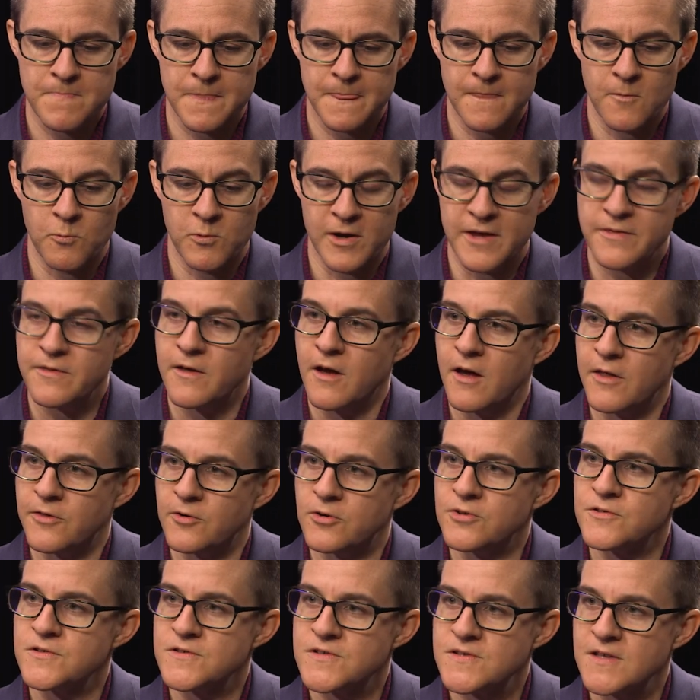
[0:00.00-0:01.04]
with
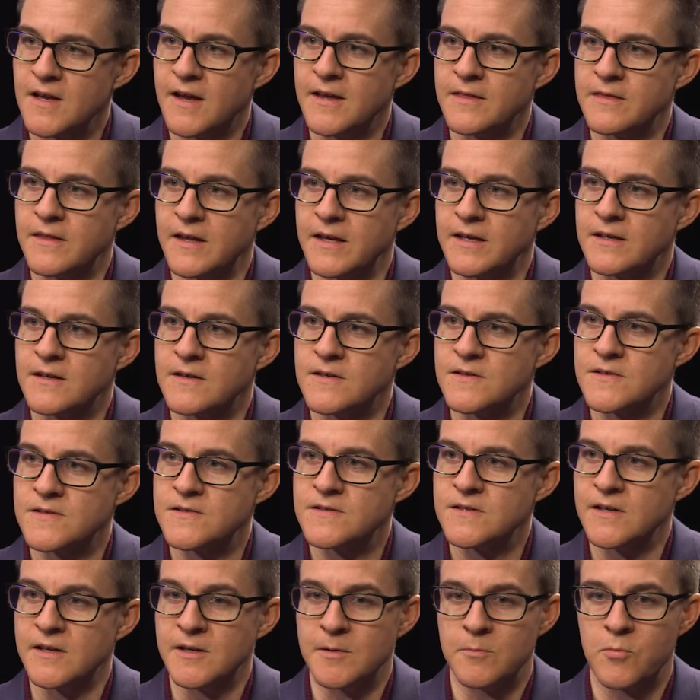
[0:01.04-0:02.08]
others, I think,
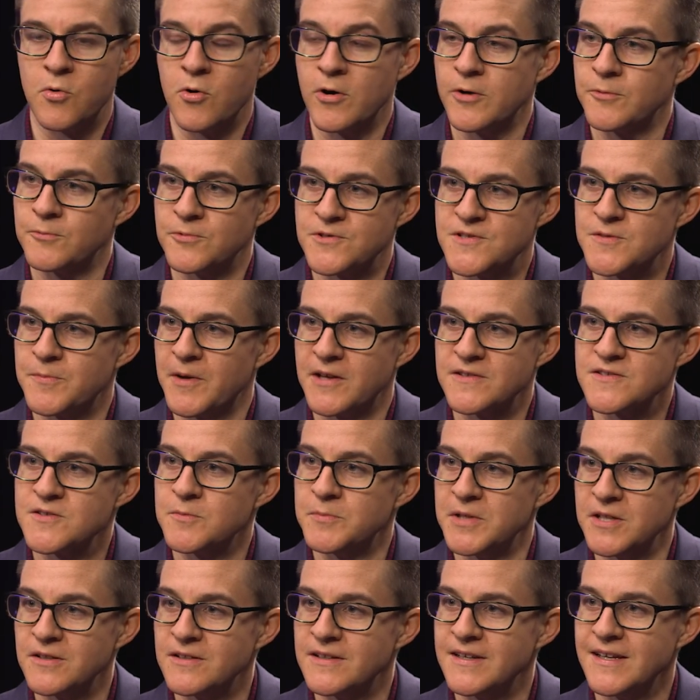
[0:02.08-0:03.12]
is an important
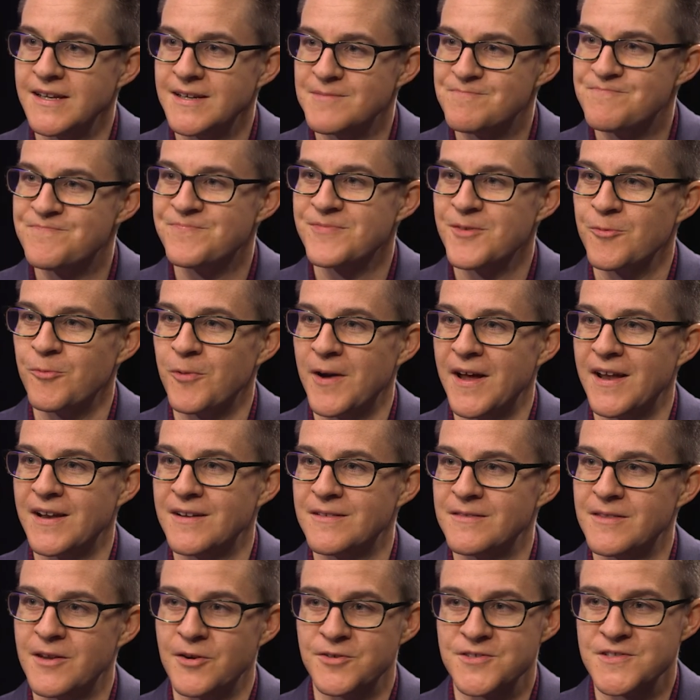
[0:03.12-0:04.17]
responsibility
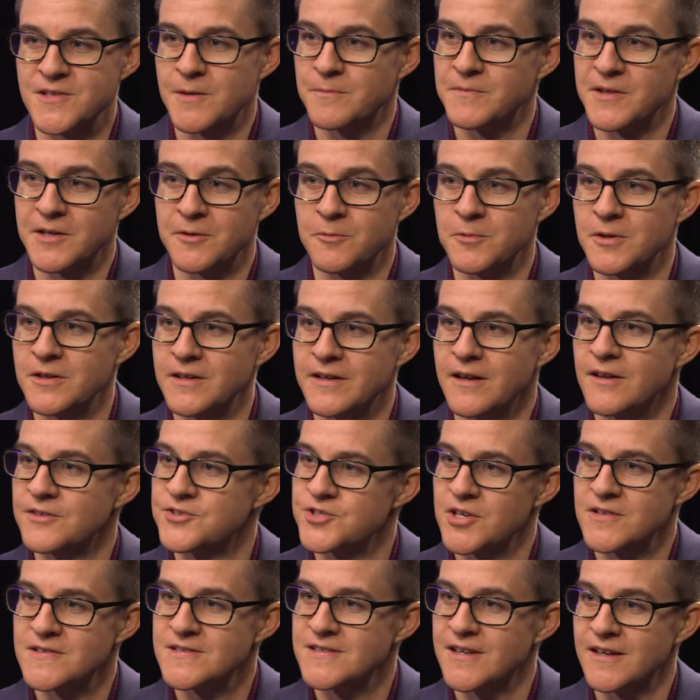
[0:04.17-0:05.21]
when there's something really
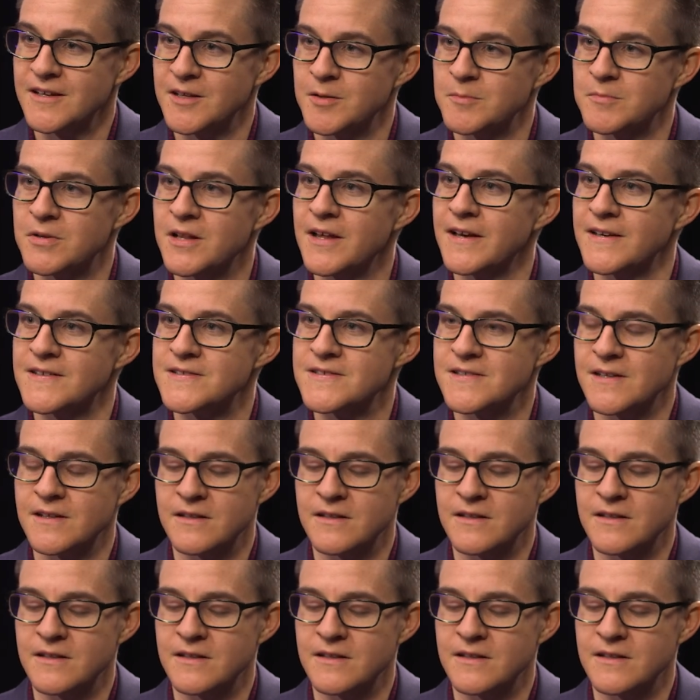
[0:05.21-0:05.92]
unjust taking place.